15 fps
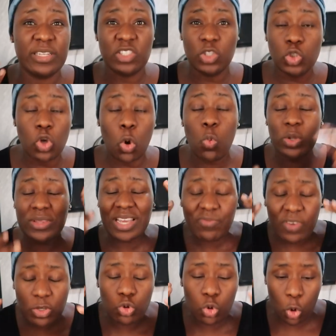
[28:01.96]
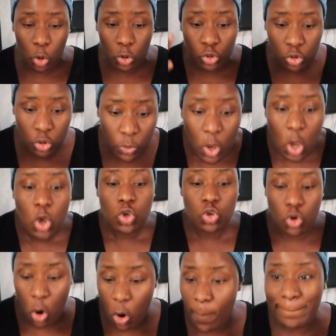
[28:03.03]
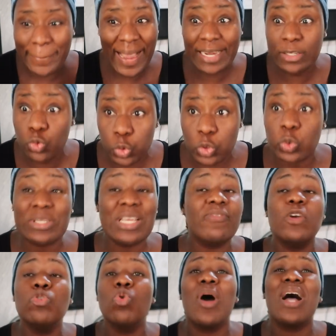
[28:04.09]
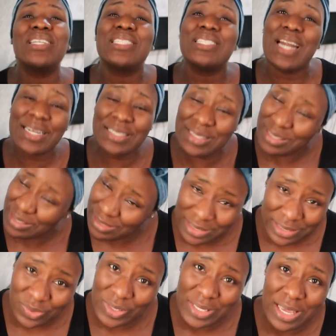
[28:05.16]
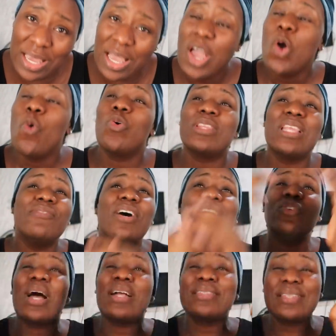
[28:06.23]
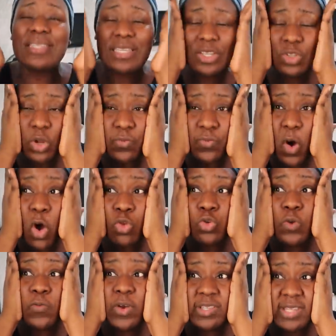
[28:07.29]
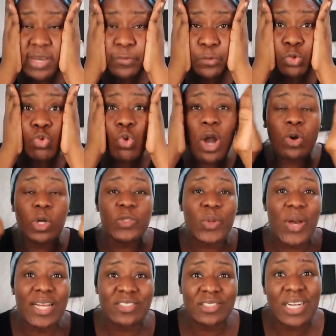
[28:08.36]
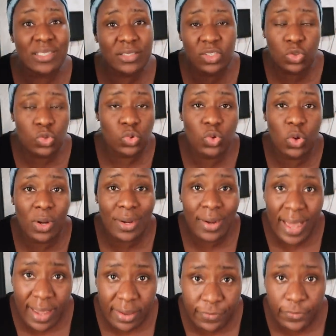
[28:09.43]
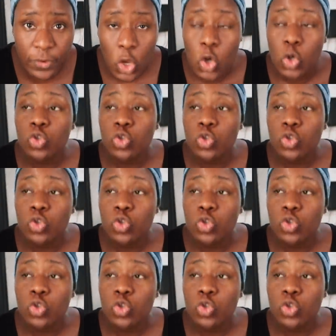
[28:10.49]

imagination. Whatever you consume your mind with, whatever you attract it, okay? Whatever you are thinking of 24/7, you are going to attract it to your life.